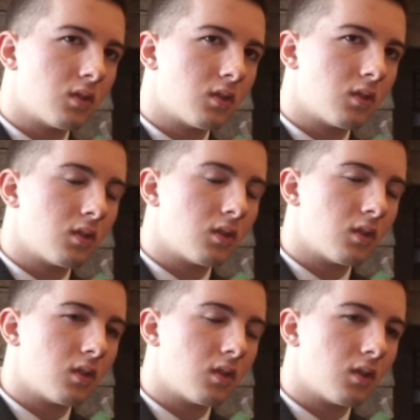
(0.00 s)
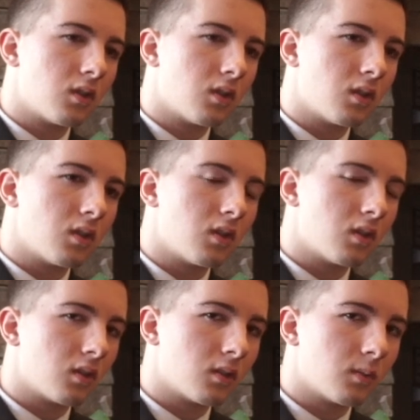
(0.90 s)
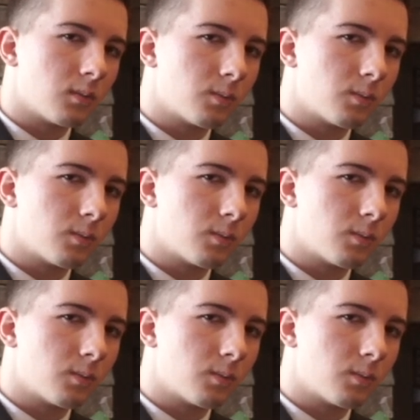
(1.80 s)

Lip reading: [no speech]